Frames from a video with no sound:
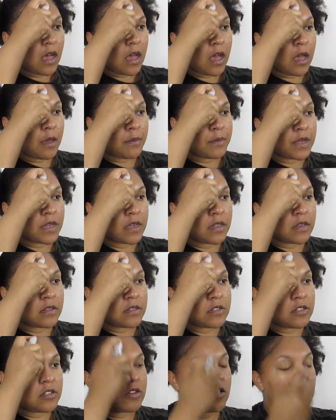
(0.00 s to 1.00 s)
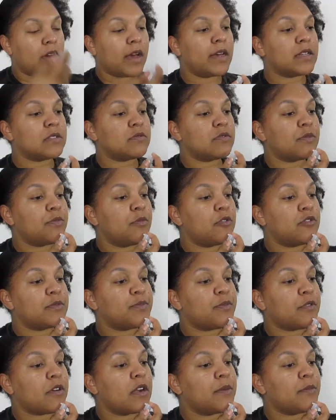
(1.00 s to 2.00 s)
I mean, you know, as with
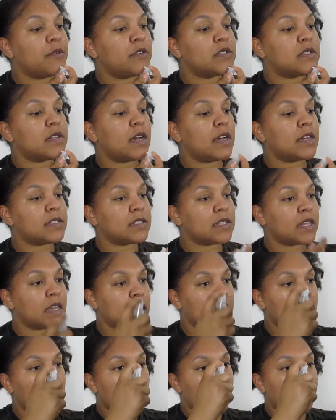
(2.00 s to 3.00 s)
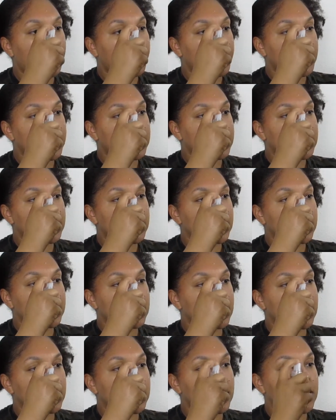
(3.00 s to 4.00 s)
most primers, I say place it
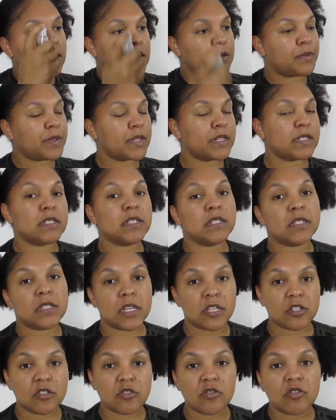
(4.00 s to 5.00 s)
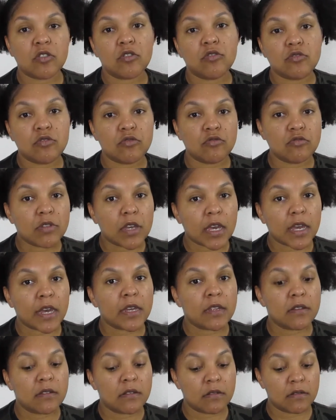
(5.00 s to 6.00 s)
in the places that you know you
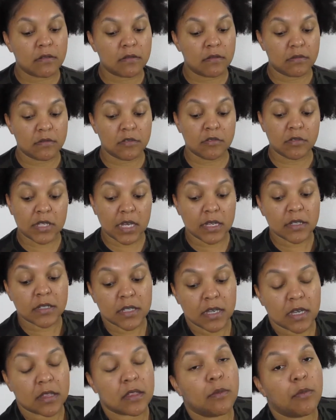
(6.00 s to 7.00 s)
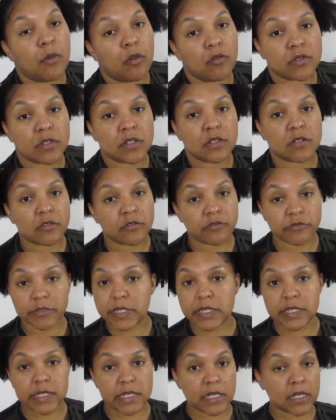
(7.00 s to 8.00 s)
tend to get the most
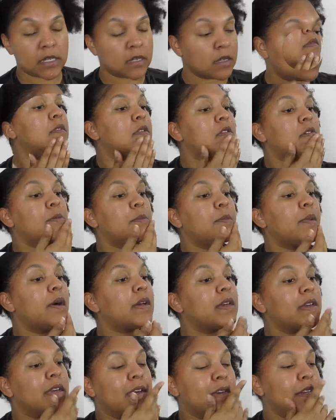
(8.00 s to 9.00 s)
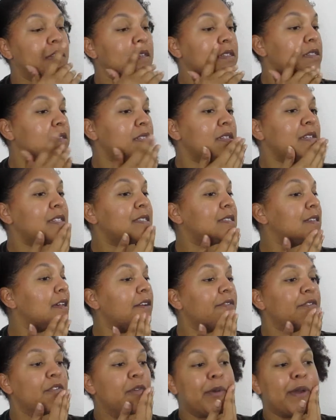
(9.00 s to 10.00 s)
greasy. In my case, it's
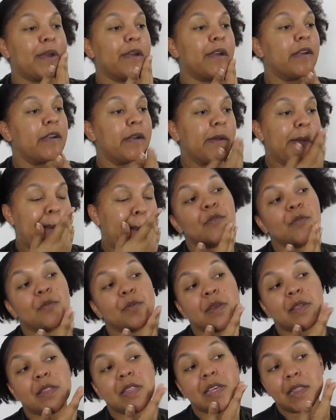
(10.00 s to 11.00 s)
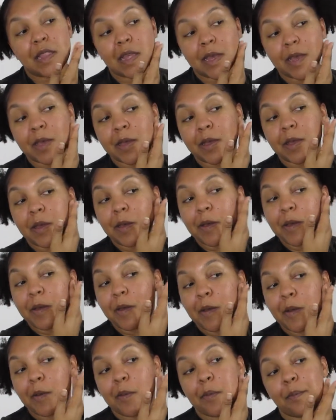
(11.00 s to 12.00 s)
everywhere. Really like
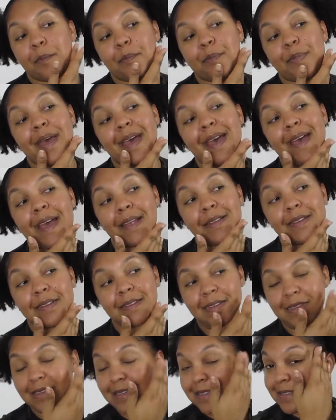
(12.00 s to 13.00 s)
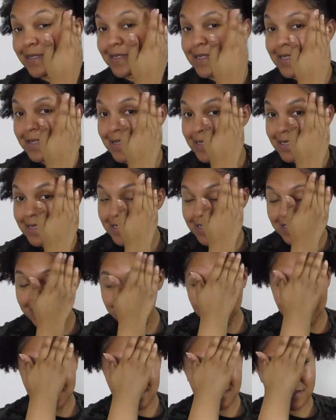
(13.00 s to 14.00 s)
pat it into the
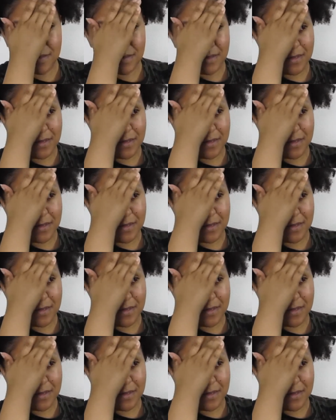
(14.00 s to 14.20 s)
skin.